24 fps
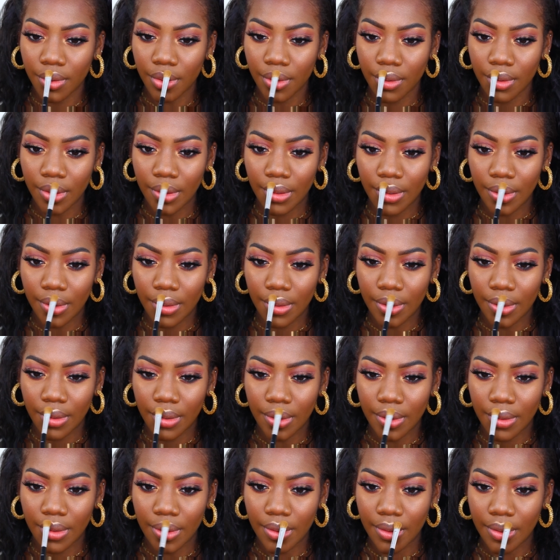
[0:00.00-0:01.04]

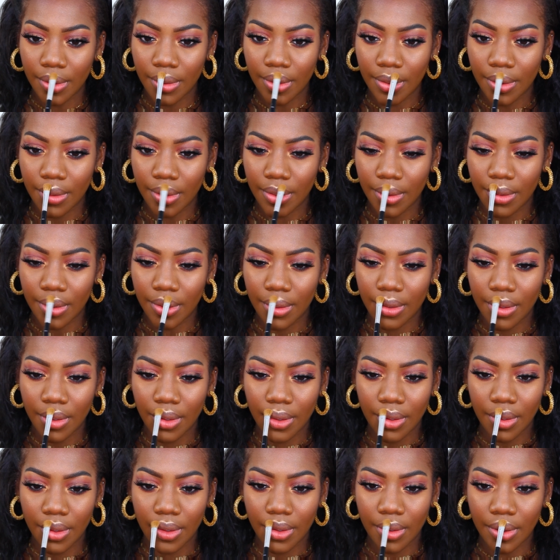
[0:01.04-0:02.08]

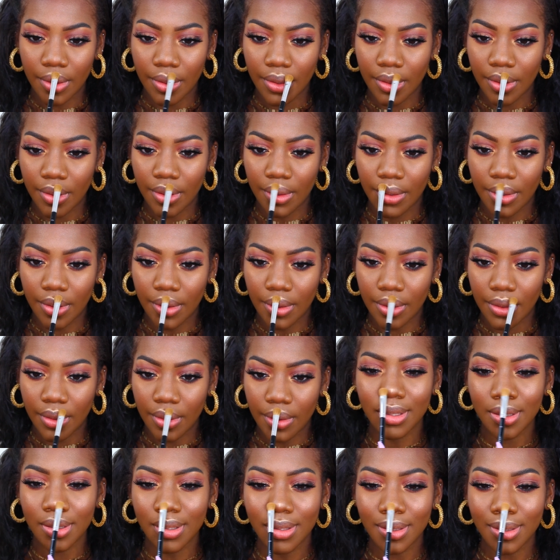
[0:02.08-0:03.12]

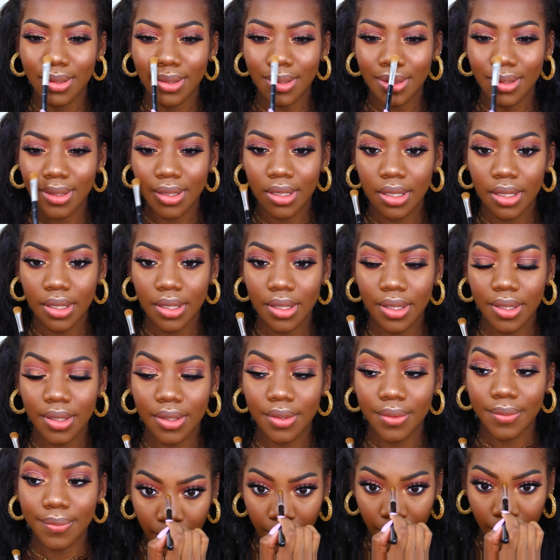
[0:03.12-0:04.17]

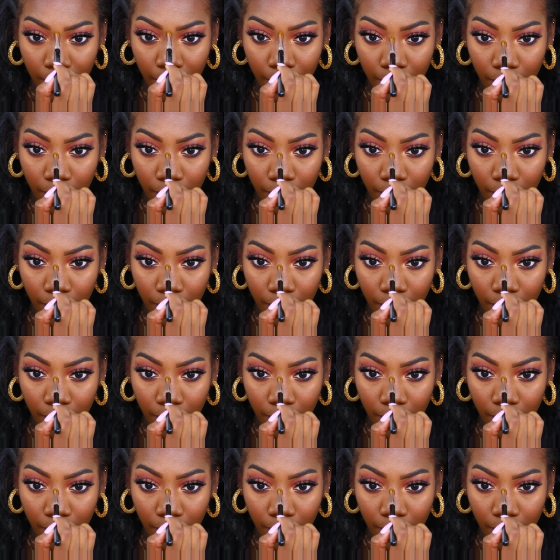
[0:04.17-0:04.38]
Nobody speaks.